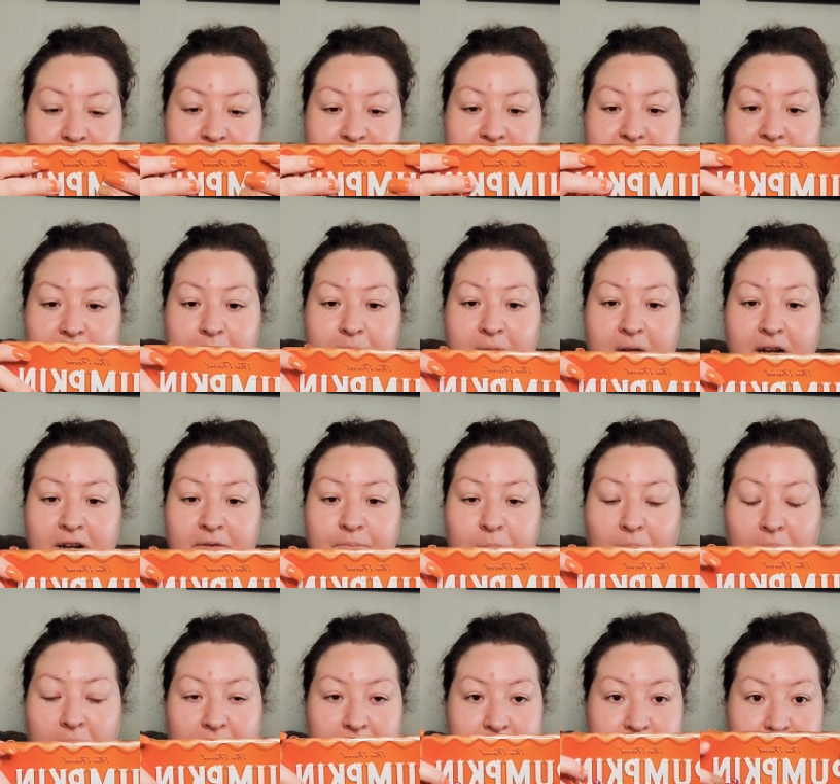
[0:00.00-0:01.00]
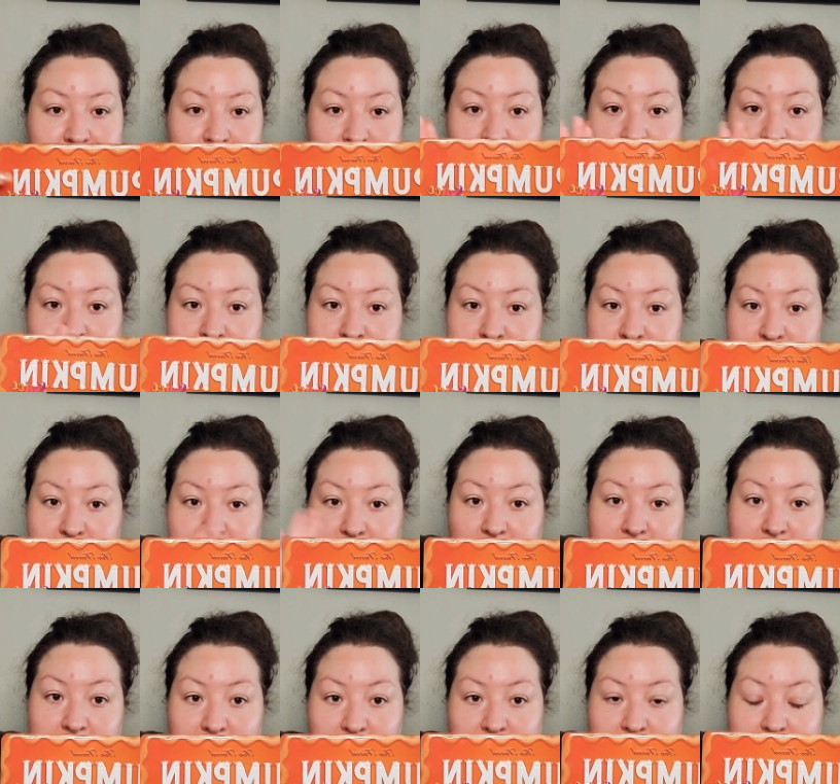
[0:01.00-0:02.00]
the same kind of packaging as
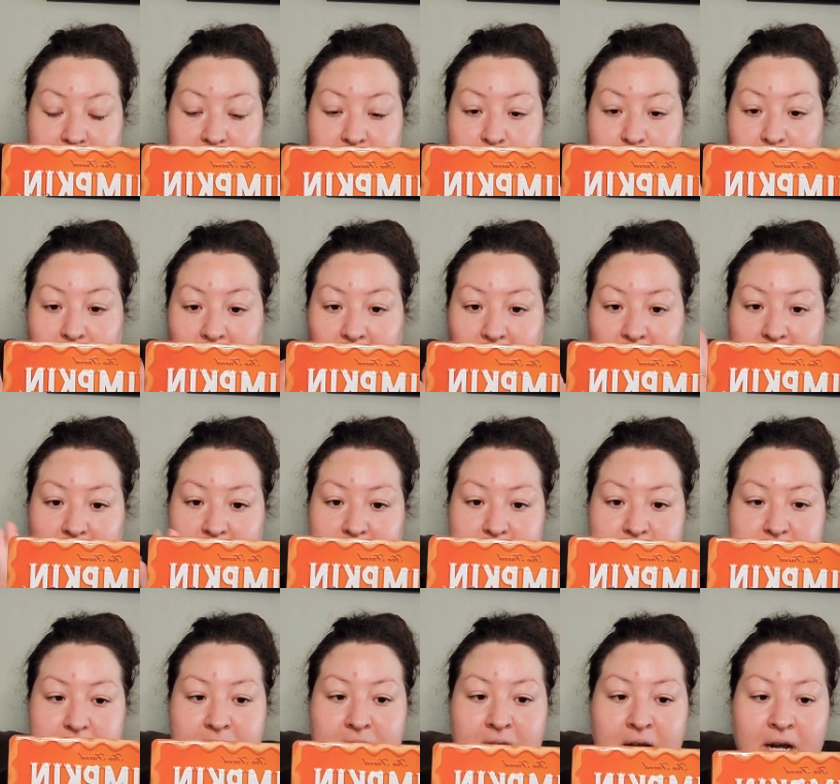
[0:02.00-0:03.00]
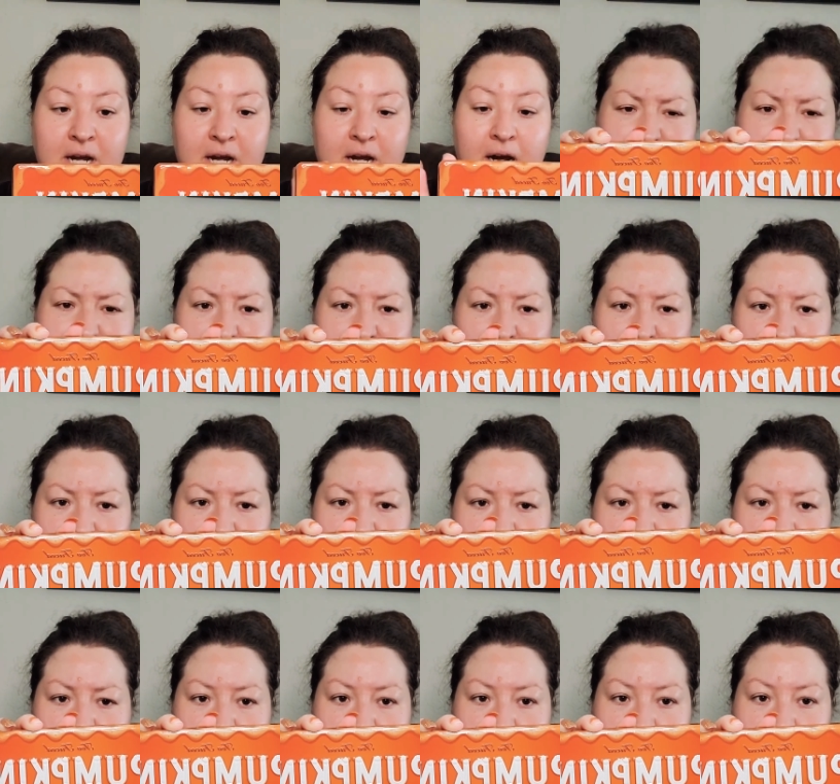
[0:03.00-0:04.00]
their other palettes tin
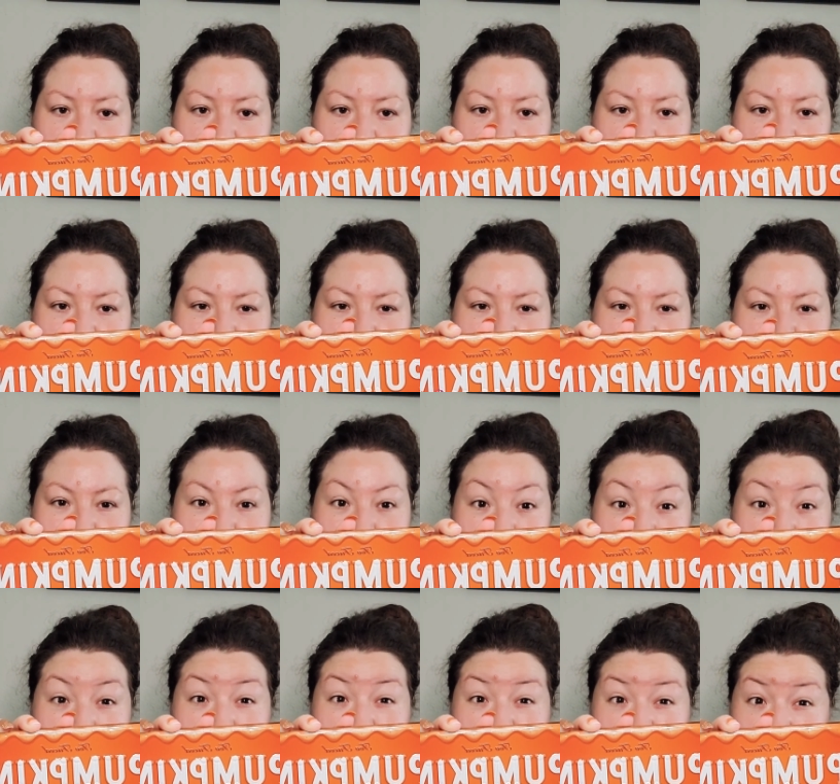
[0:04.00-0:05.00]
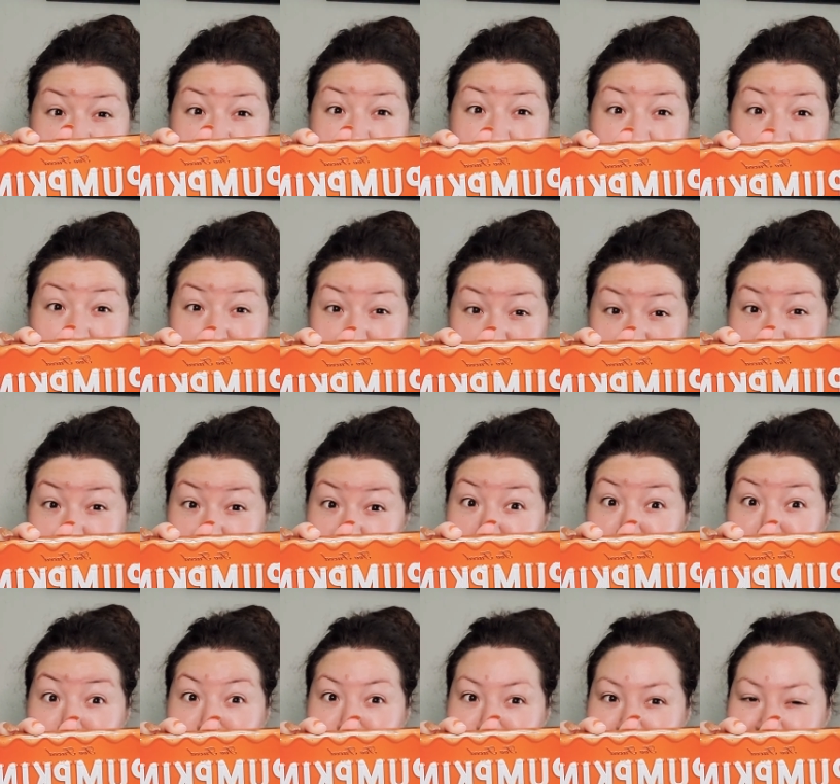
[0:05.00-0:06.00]
tin like
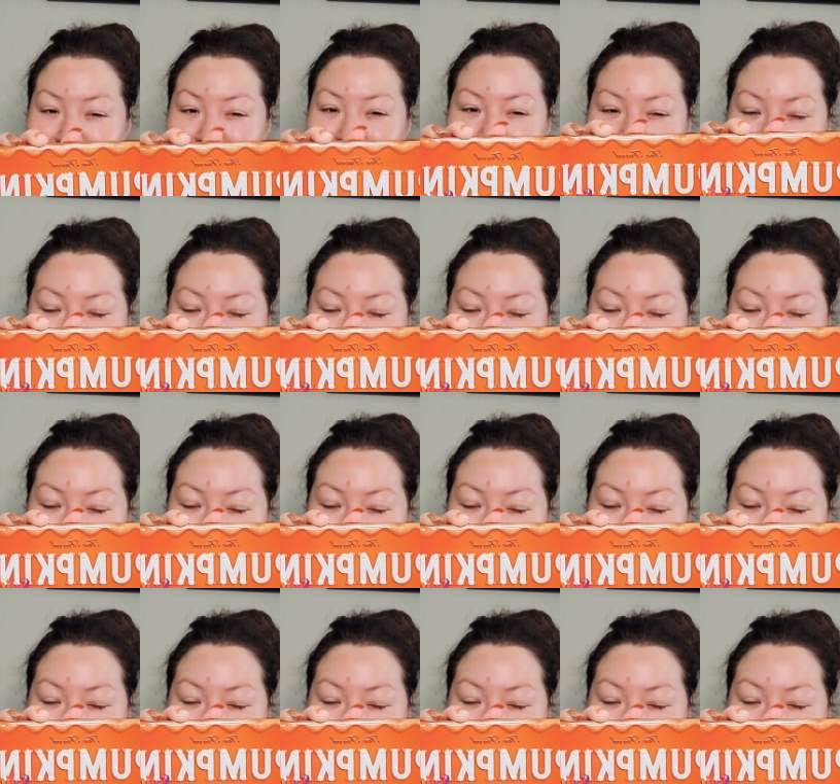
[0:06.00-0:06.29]
tin